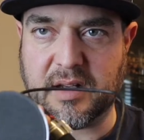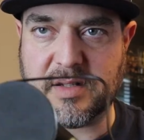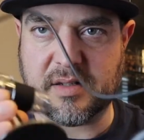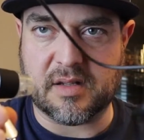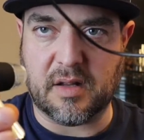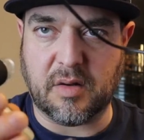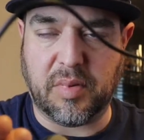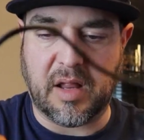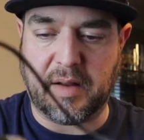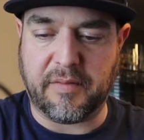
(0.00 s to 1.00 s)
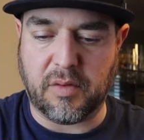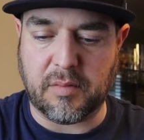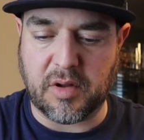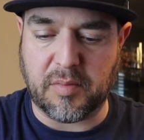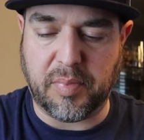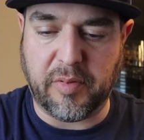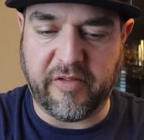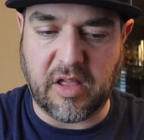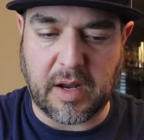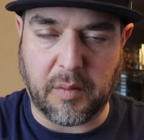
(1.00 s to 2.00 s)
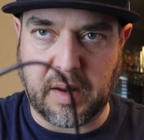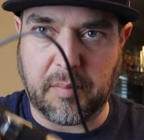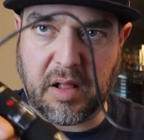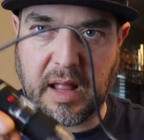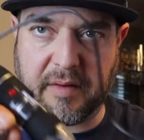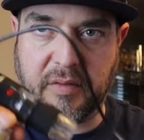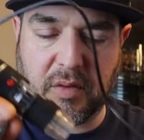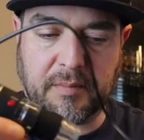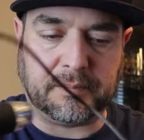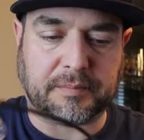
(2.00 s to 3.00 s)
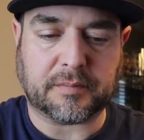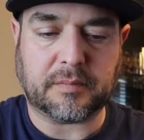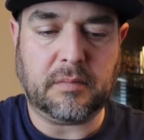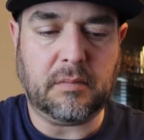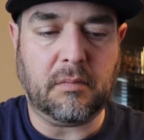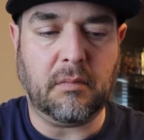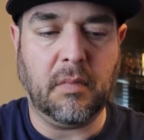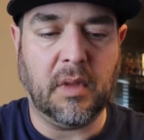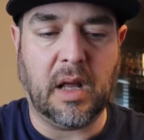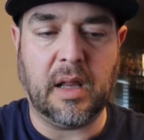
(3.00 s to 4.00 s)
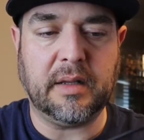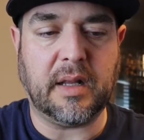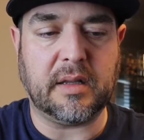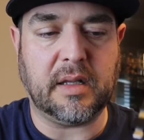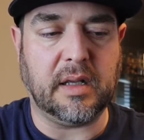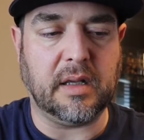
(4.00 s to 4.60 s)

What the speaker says: It's just a little platform, lightweight platform. I like that